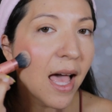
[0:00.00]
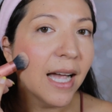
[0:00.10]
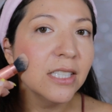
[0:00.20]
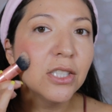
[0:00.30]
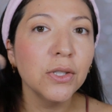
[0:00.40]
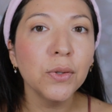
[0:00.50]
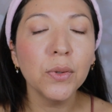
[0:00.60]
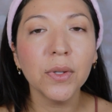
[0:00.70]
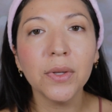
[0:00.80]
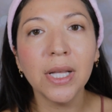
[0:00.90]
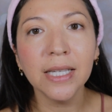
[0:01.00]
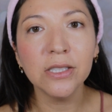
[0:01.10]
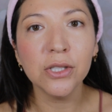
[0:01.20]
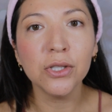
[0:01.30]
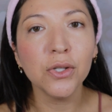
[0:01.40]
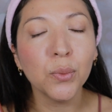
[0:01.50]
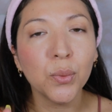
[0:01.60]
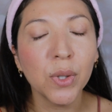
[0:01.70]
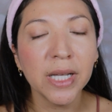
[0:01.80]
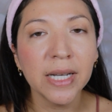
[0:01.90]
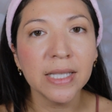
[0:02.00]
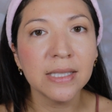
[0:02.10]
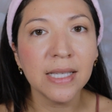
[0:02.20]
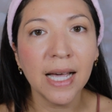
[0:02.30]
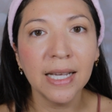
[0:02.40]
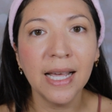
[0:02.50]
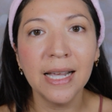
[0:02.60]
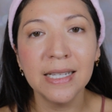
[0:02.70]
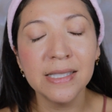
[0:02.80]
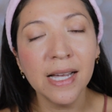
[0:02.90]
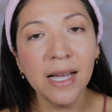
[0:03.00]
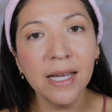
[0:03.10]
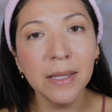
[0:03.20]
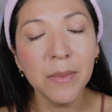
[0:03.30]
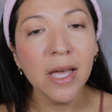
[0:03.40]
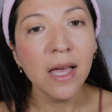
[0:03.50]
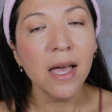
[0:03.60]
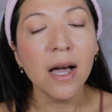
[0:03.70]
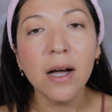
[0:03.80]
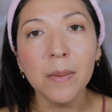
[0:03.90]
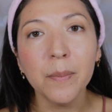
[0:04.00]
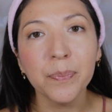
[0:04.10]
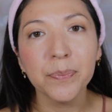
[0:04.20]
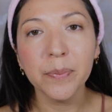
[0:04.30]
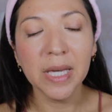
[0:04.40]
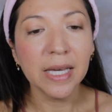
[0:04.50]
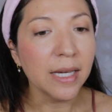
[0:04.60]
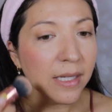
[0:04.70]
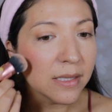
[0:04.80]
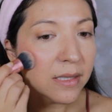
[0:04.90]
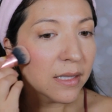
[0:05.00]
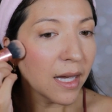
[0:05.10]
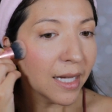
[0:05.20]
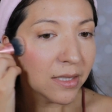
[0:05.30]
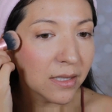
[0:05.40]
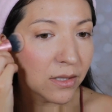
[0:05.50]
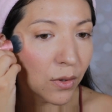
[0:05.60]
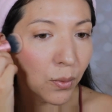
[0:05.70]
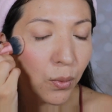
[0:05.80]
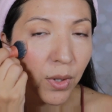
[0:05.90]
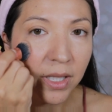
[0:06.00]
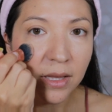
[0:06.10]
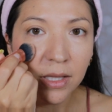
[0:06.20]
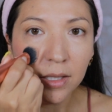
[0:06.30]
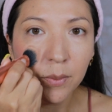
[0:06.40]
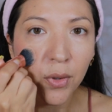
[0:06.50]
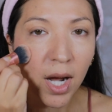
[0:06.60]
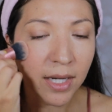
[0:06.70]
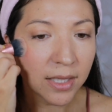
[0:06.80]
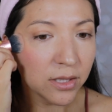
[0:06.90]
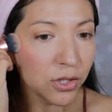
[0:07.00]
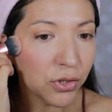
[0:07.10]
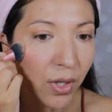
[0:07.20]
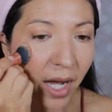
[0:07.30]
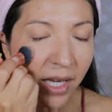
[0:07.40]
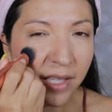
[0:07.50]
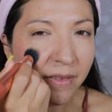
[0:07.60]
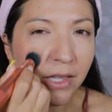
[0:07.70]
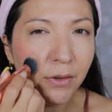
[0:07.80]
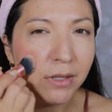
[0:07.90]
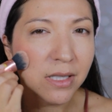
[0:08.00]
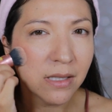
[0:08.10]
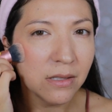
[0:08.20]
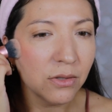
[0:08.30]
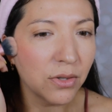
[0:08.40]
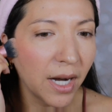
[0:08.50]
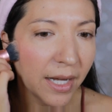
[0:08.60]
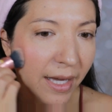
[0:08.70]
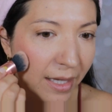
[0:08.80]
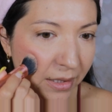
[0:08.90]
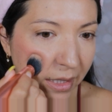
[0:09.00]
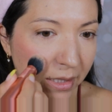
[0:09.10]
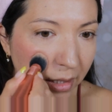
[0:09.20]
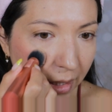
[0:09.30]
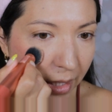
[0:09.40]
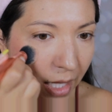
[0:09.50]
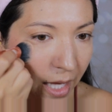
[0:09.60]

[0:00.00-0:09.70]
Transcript: I do like to do one side at a time because I just don't want the product to dry, even though it doesn't dry as easily.